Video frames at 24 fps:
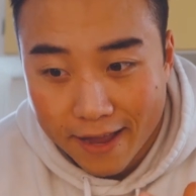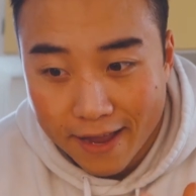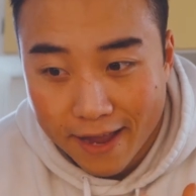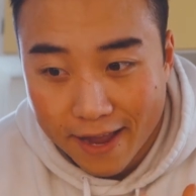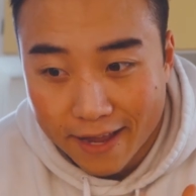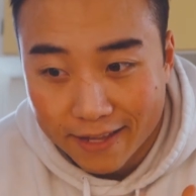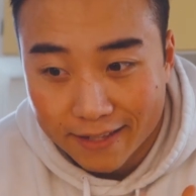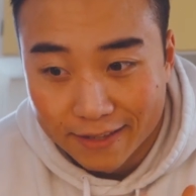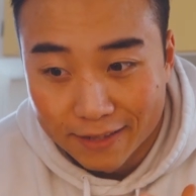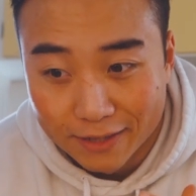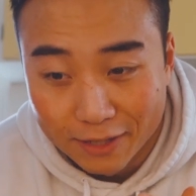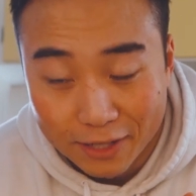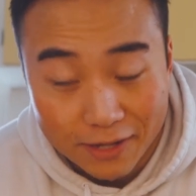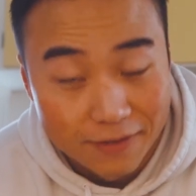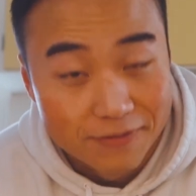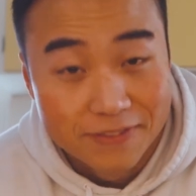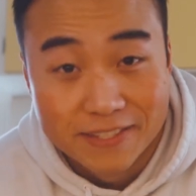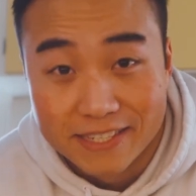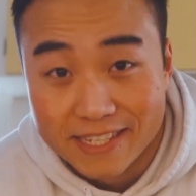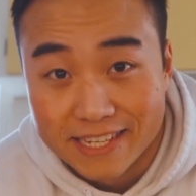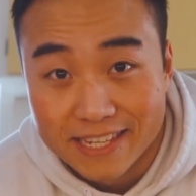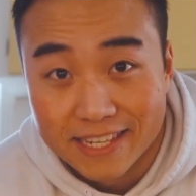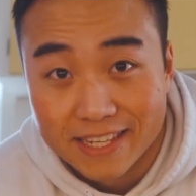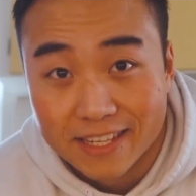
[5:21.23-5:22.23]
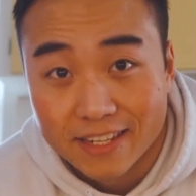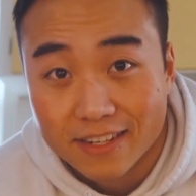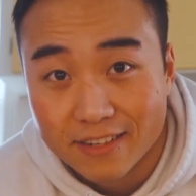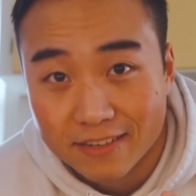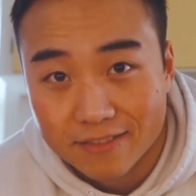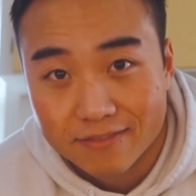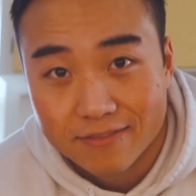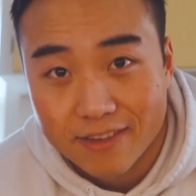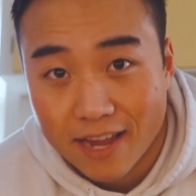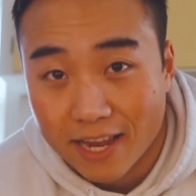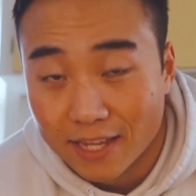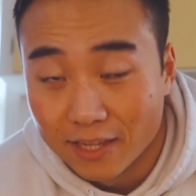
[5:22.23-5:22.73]
I love to eat.
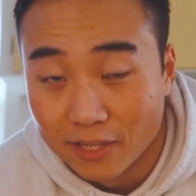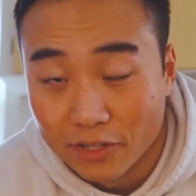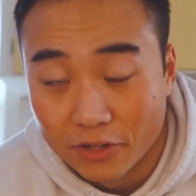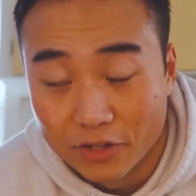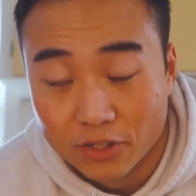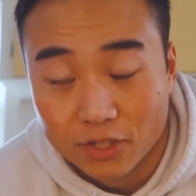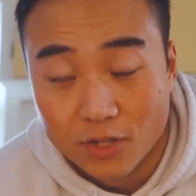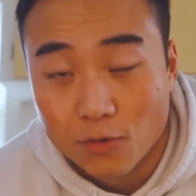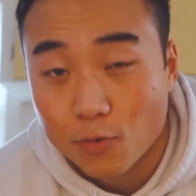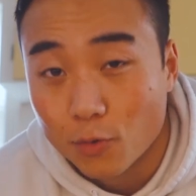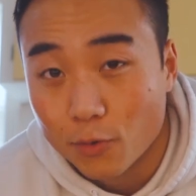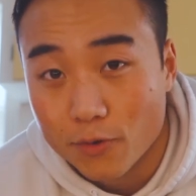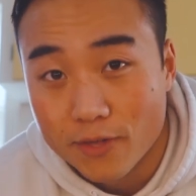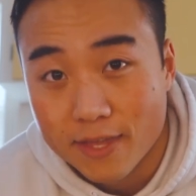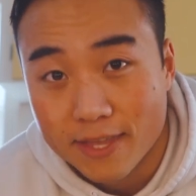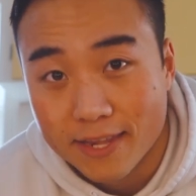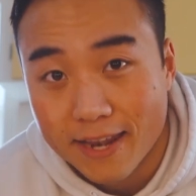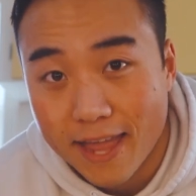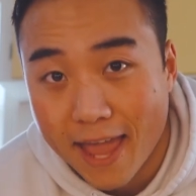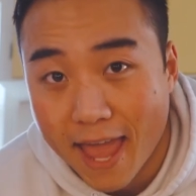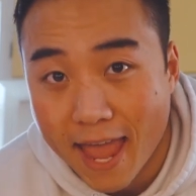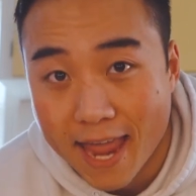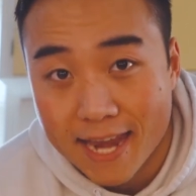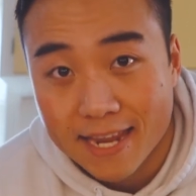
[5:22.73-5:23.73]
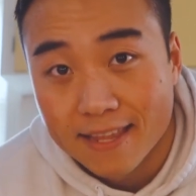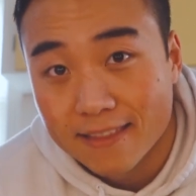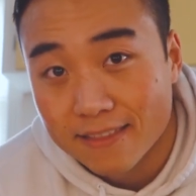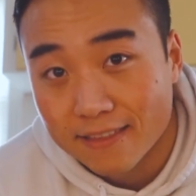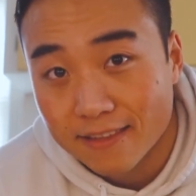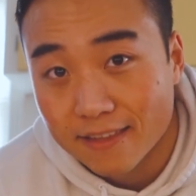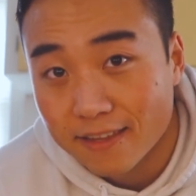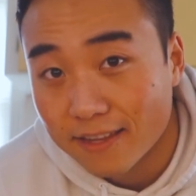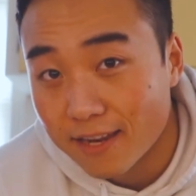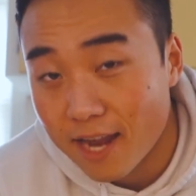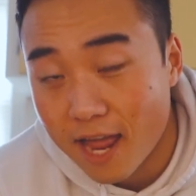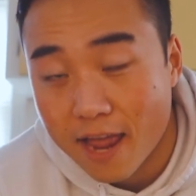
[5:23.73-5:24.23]
I literally will eat
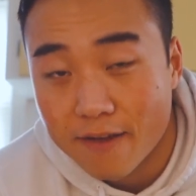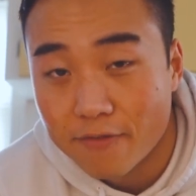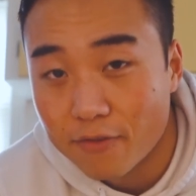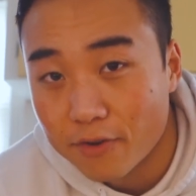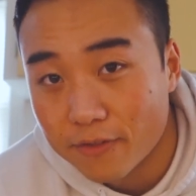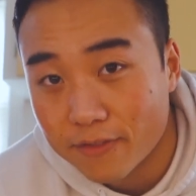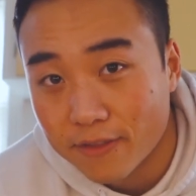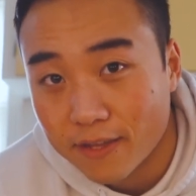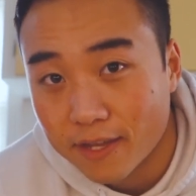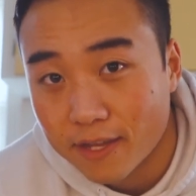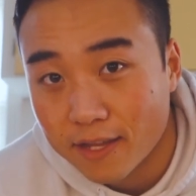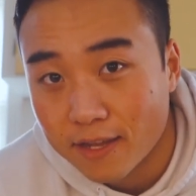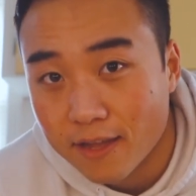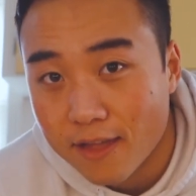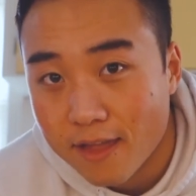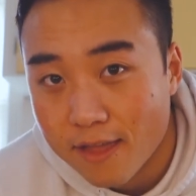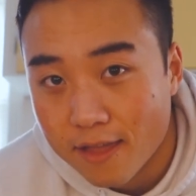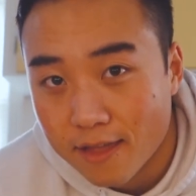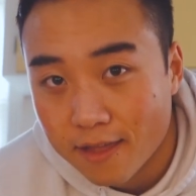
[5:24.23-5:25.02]
anything and everything.